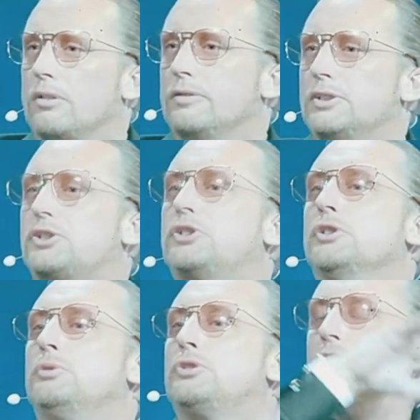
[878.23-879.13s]
this
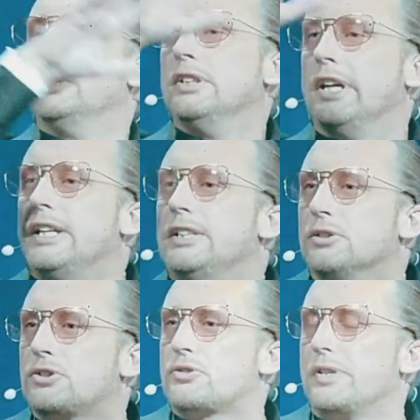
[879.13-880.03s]
huge
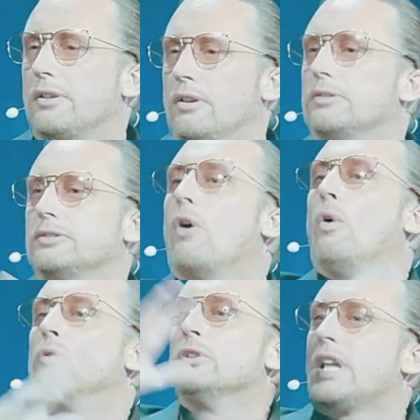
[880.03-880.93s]
industry, or the
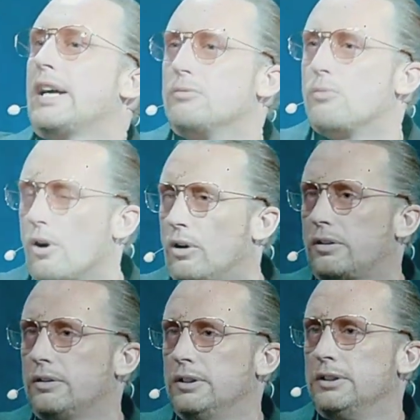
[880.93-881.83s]
online world.
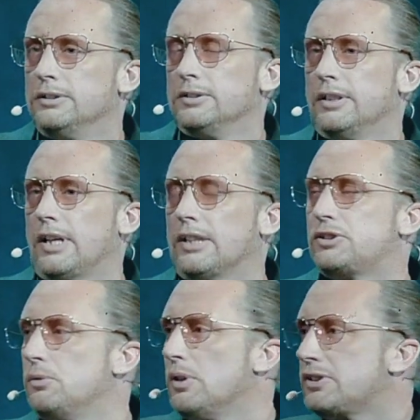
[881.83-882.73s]
As
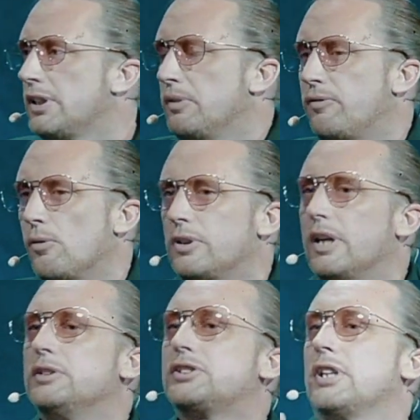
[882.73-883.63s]
Johan said before, there
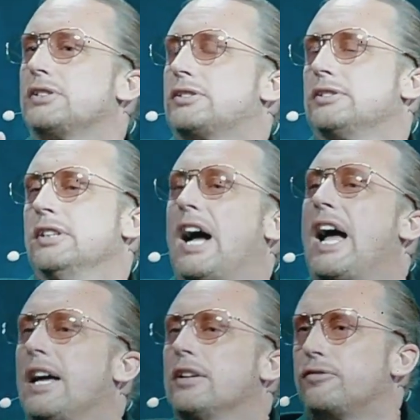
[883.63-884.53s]
is just a
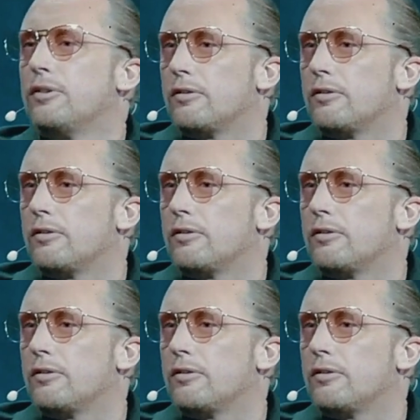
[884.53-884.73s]
handful of